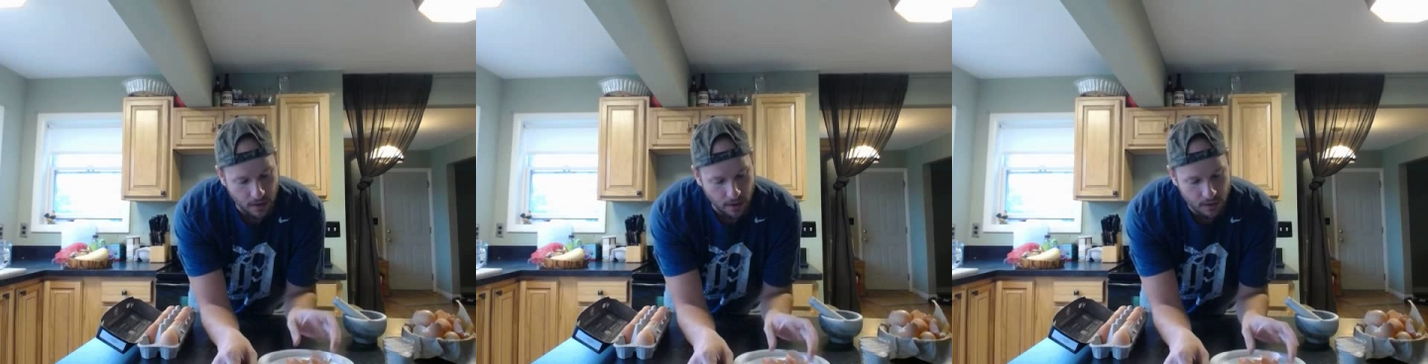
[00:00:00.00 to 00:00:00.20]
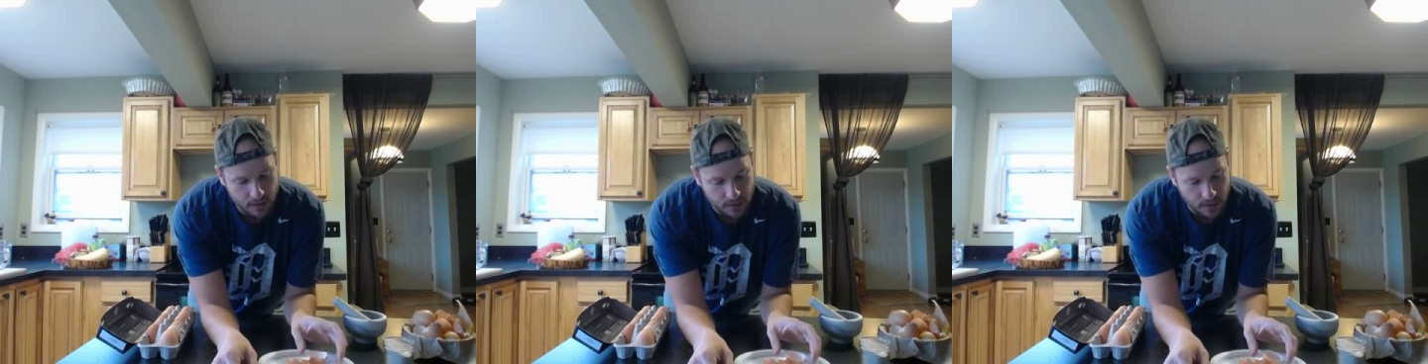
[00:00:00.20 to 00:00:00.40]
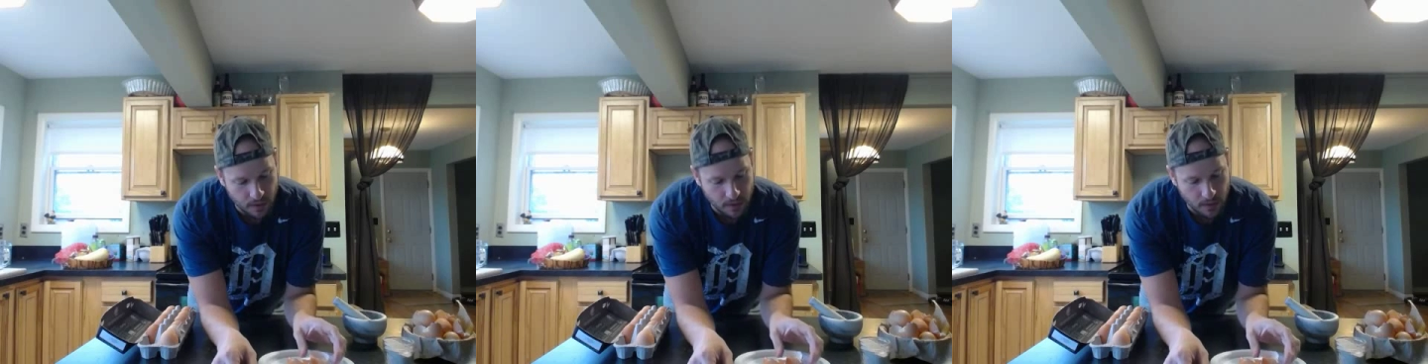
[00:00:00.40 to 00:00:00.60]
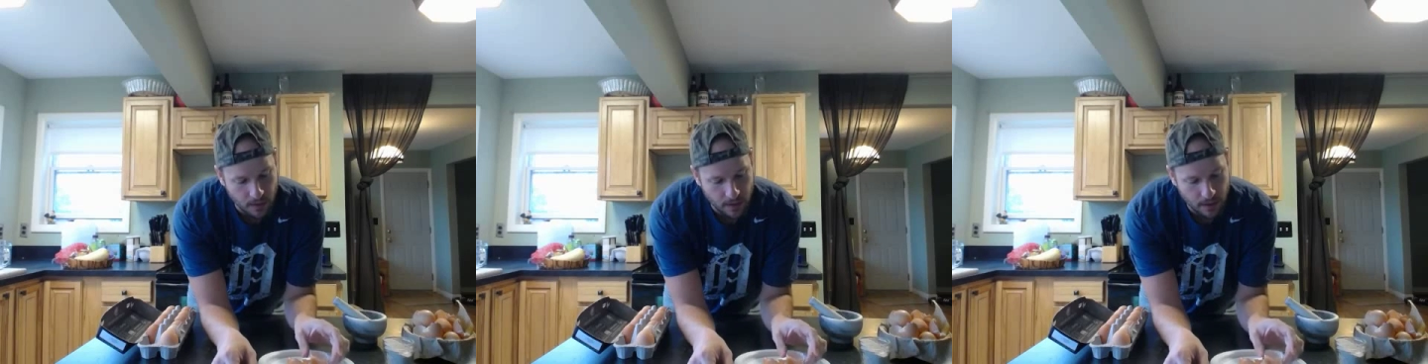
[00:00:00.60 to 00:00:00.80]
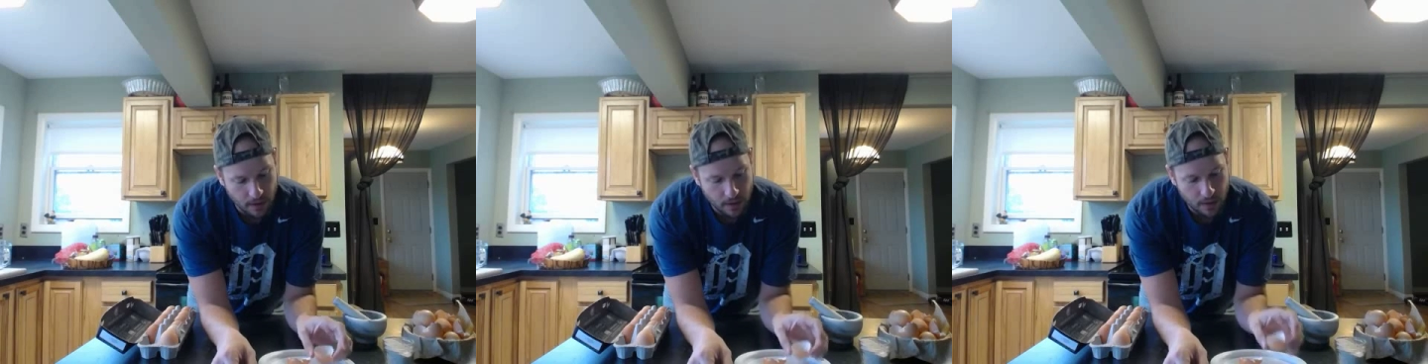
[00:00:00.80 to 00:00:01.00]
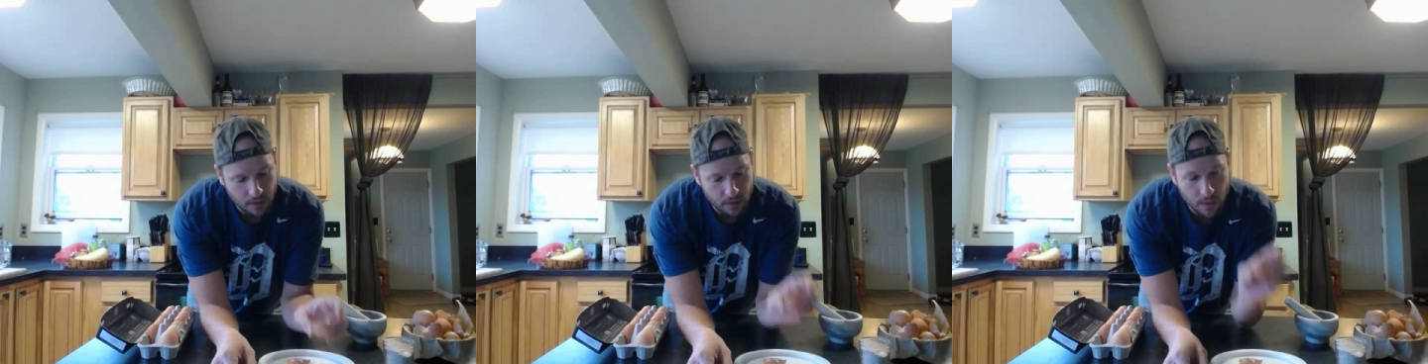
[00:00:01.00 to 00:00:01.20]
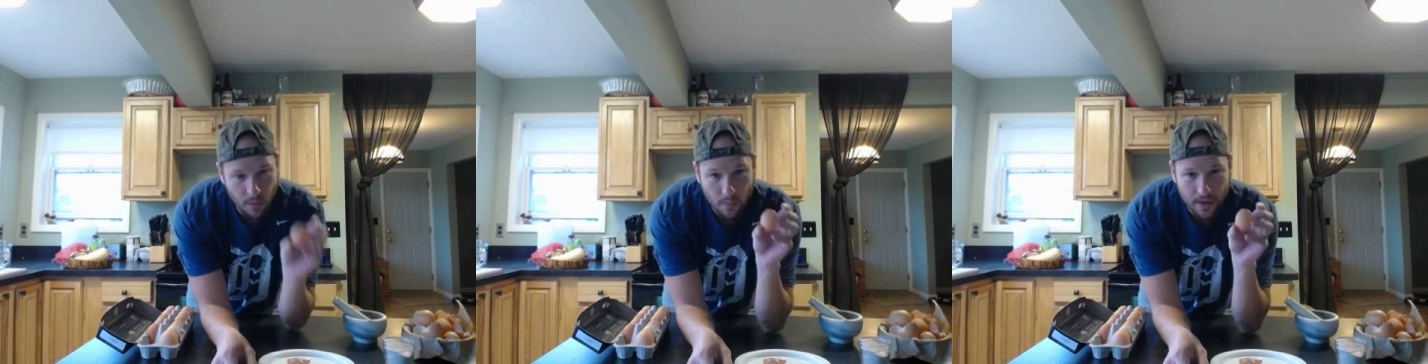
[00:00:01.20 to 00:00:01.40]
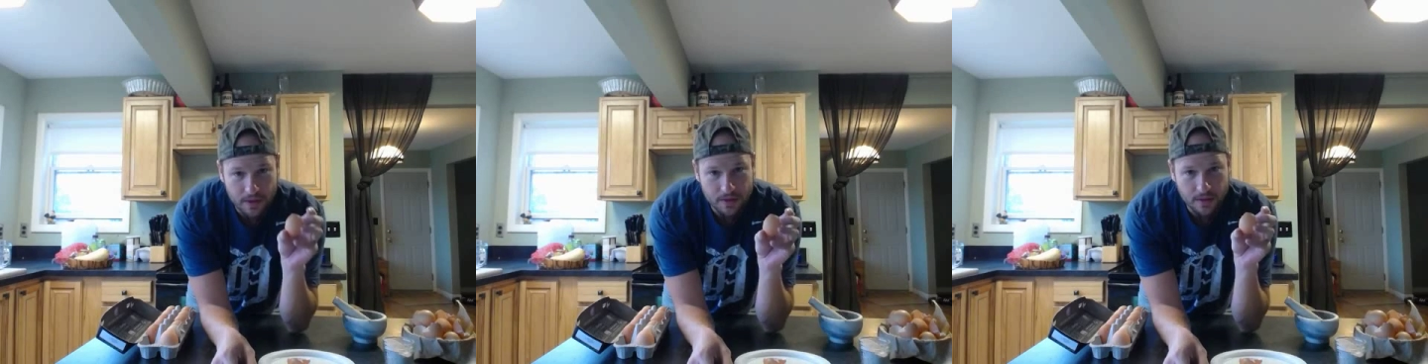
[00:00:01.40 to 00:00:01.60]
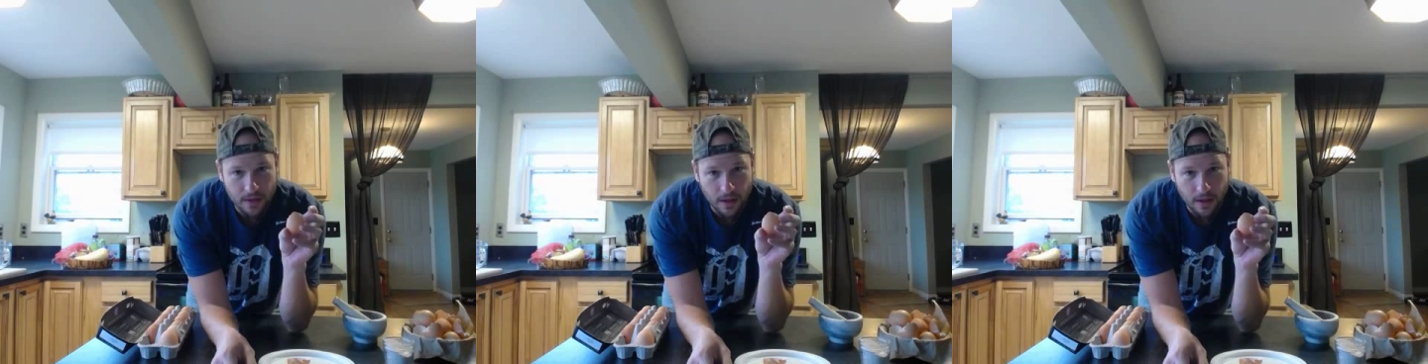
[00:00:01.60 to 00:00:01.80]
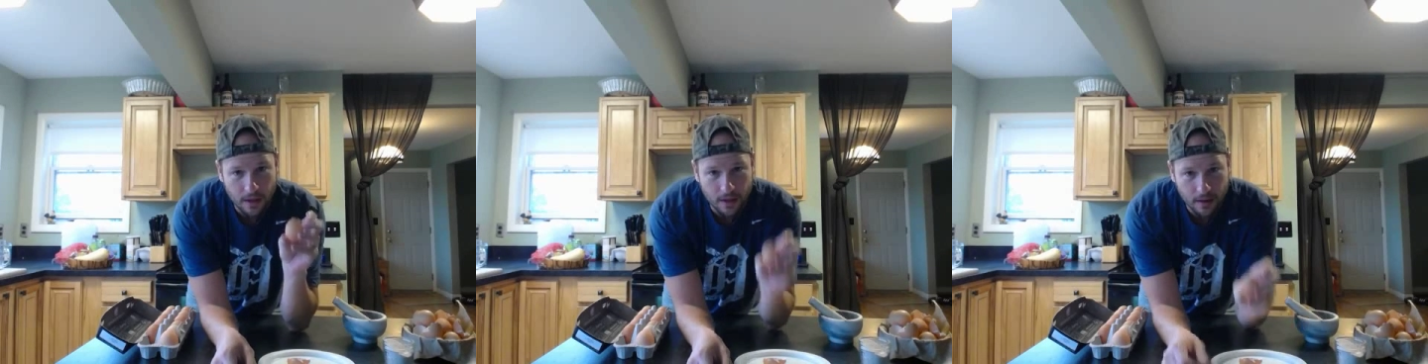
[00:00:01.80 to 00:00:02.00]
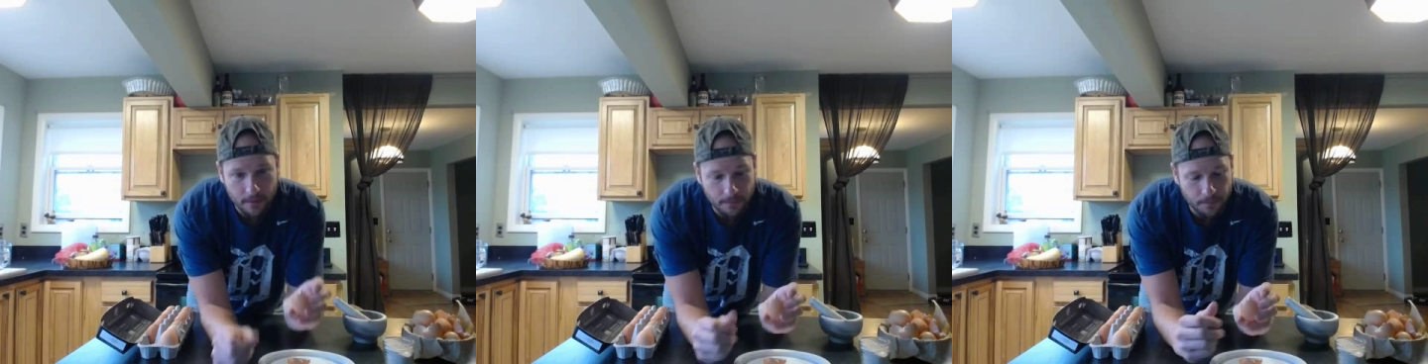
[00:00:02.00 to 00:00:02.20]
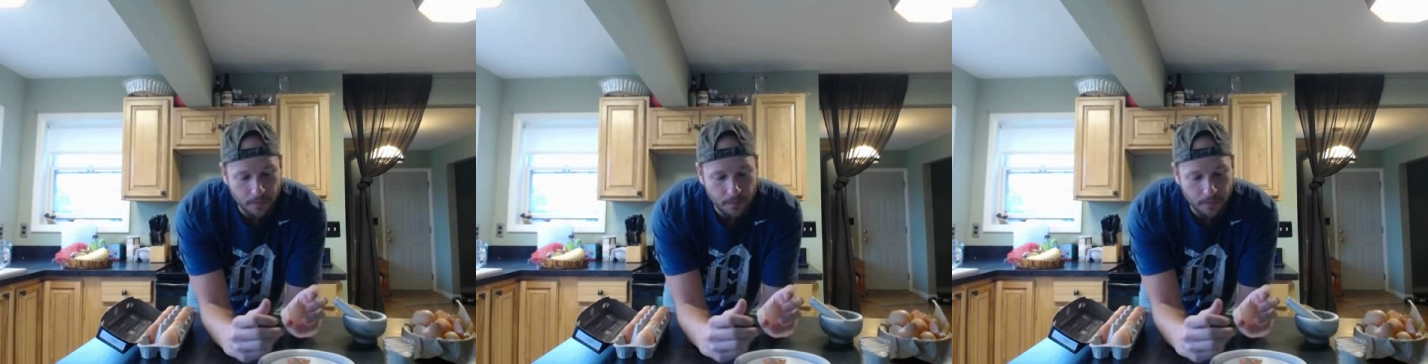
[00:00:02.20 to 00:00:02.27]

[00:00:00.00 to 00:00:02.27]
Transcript: also the rest of the egg.